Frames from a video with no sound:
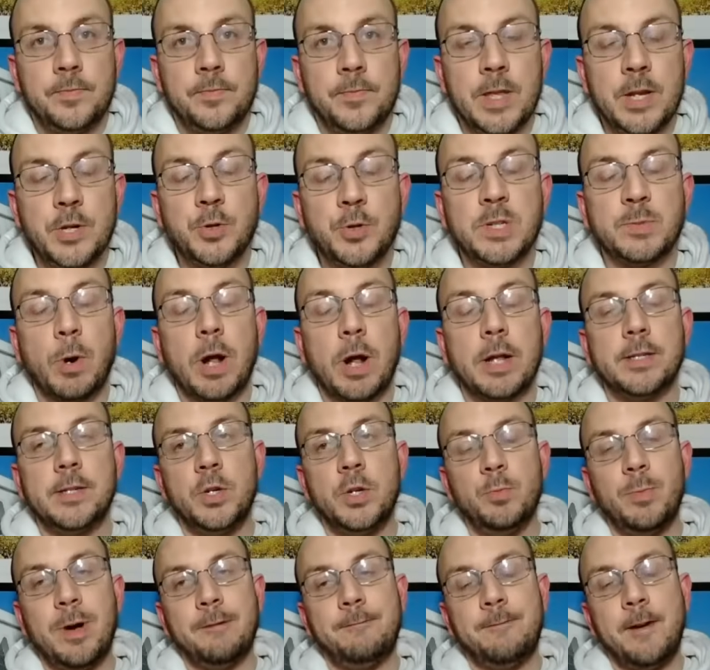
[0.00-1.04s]
Today's show is brought to
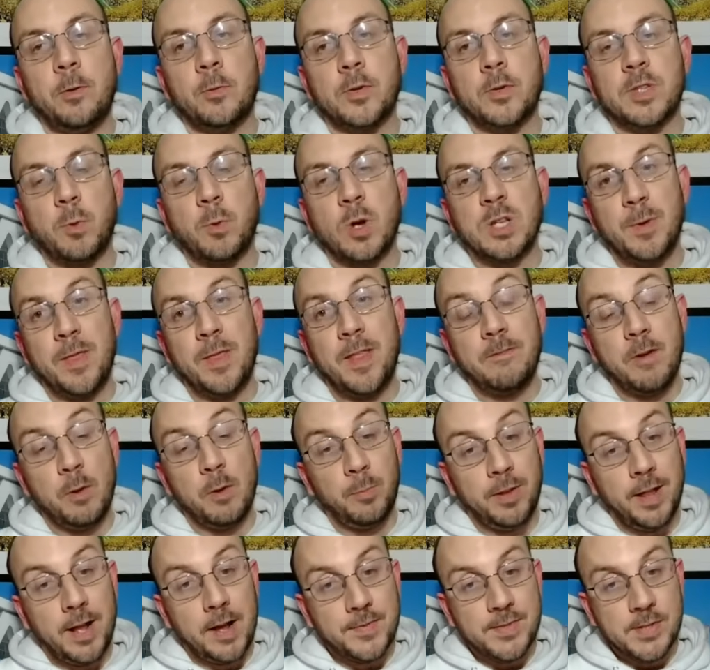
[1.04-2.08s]
you by FanDuel Sportsbook. The
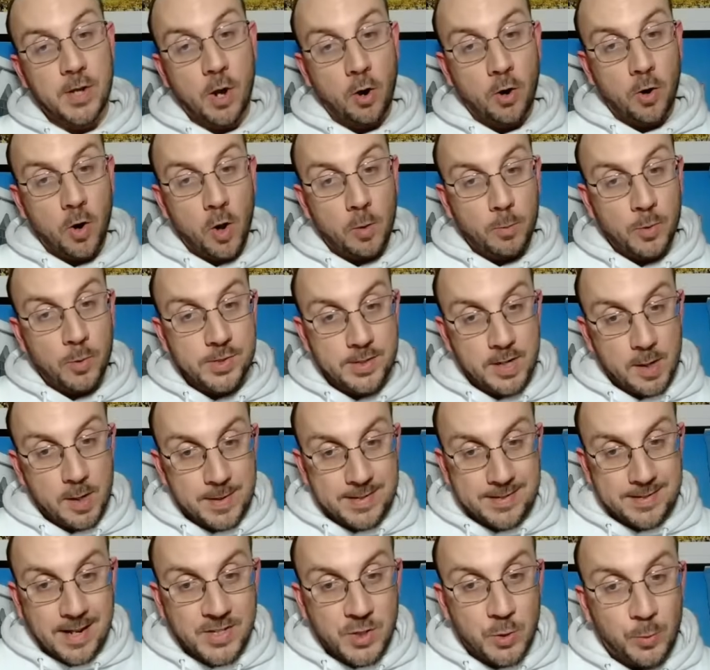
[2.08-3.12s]
NFL playoffs are almost here, but
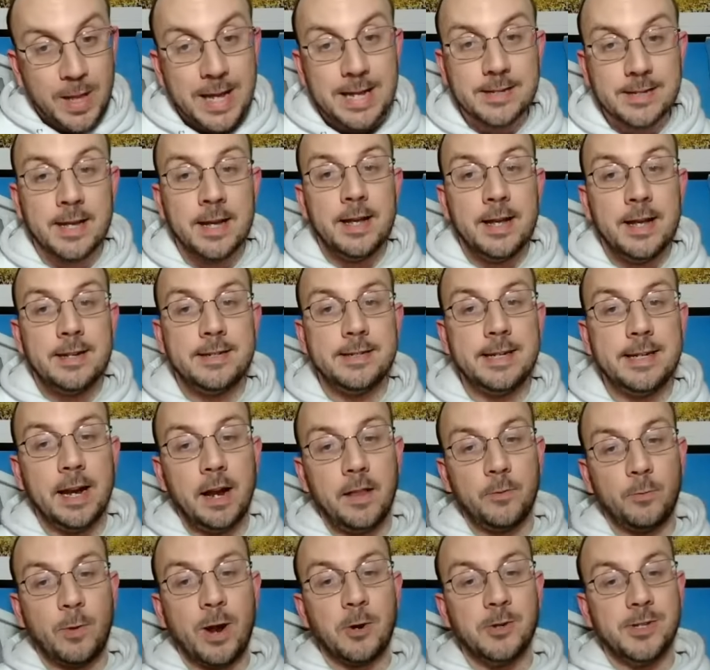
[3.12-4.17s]
it's not too late to get
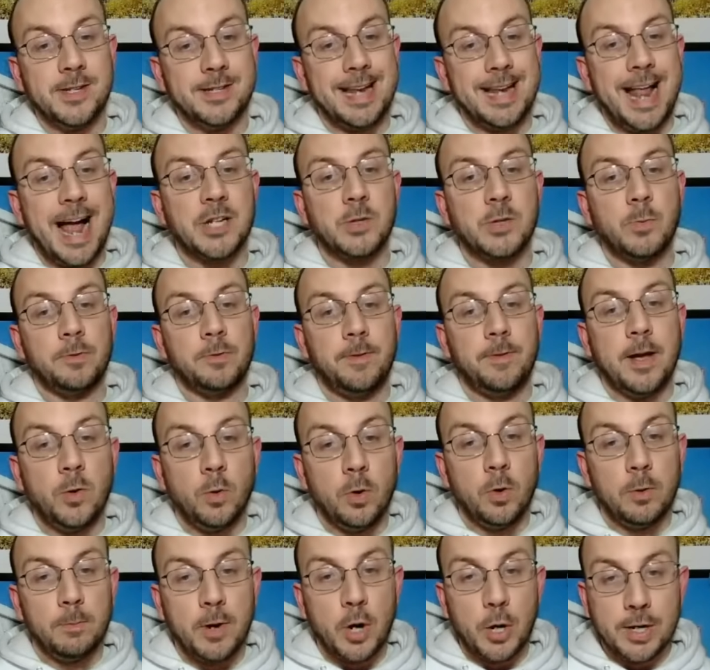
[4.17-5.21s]
on the regular season action with
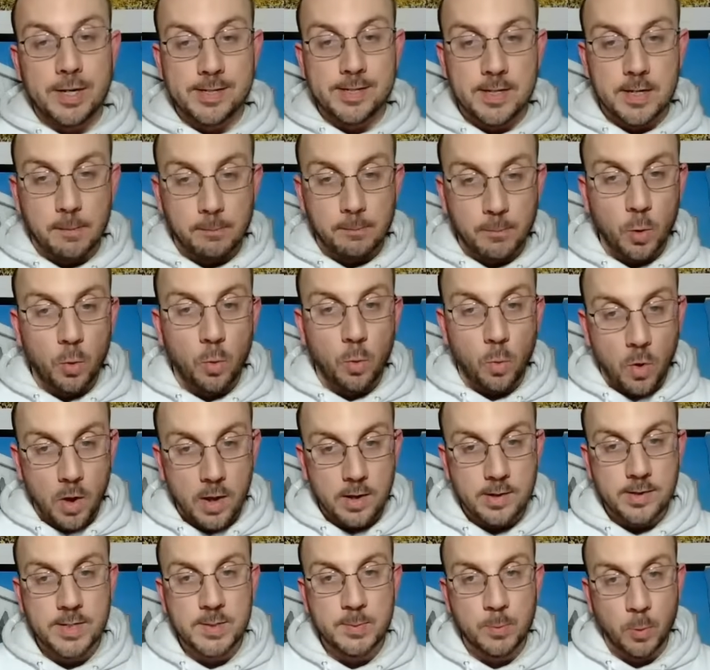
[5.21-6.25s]
FanDuel, America's #1
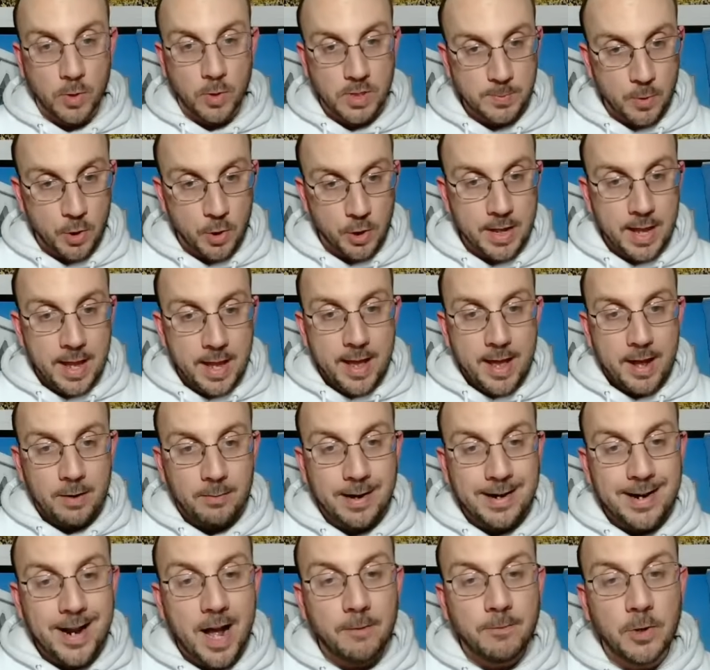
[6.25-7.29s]
sportsbook. And
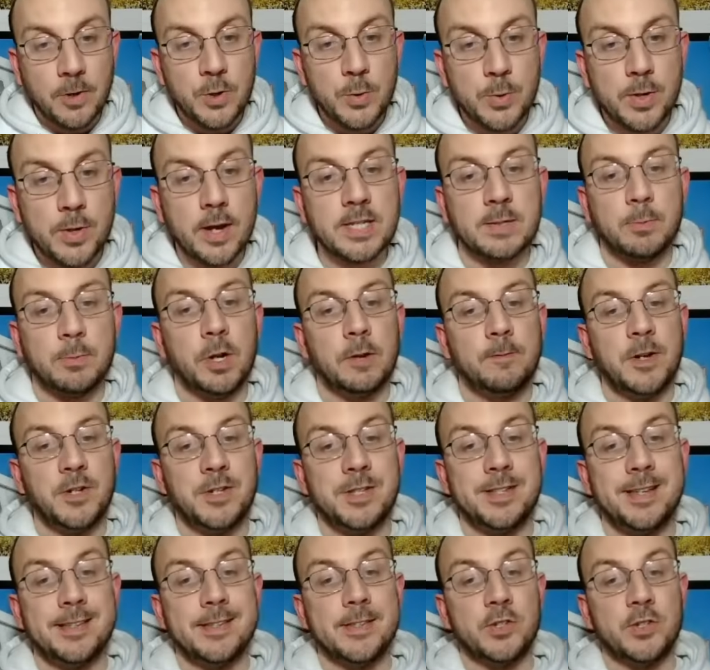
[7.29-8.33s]
right now, if you're a new customer, you
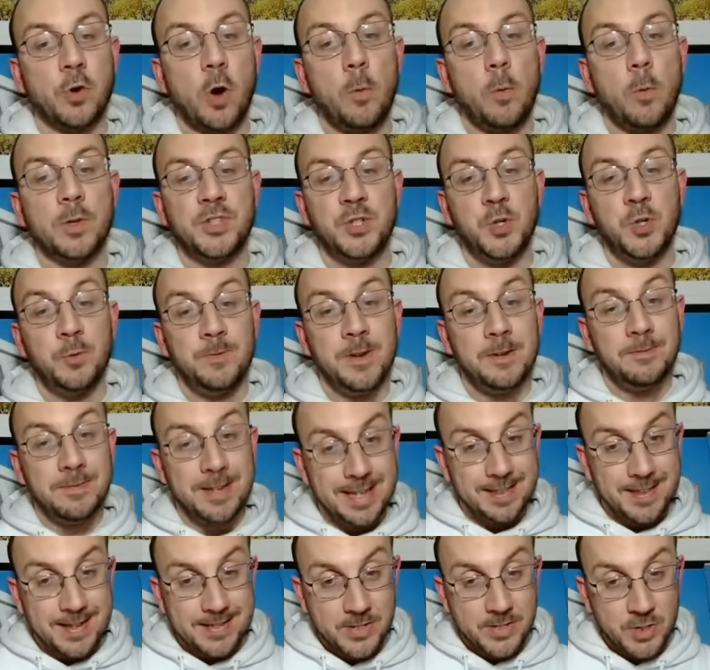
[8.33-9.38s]
finish the season strong with
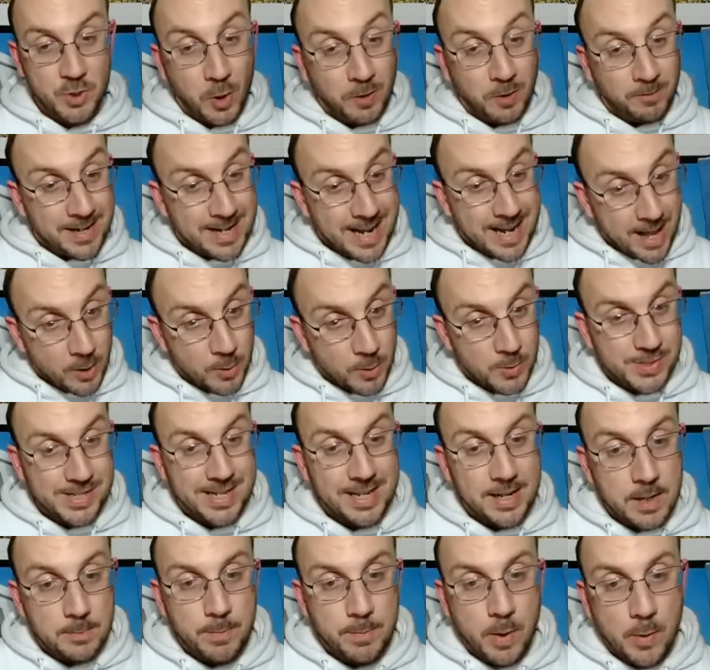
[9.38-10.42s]
$250. That's $250
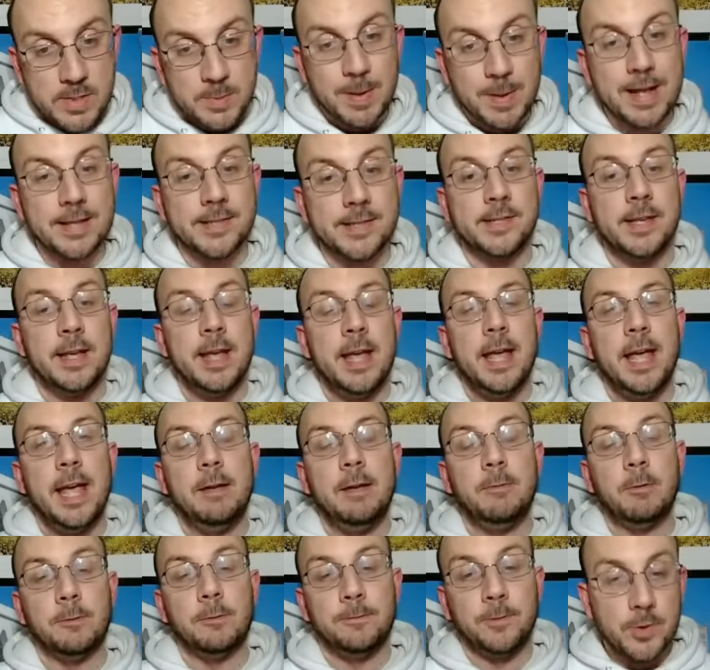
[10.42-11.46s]
in bonus bets
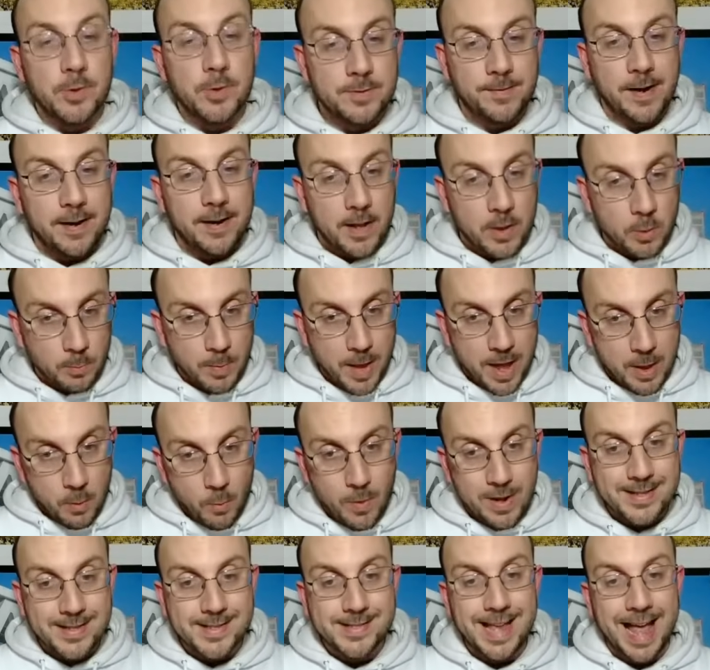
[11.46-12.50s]
if your first $5 bet
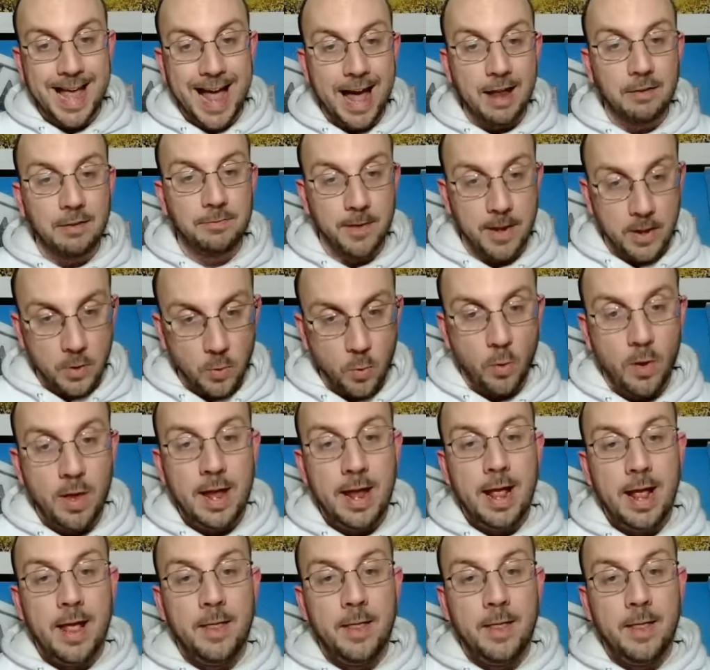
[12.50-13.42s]
wins at FanDuel.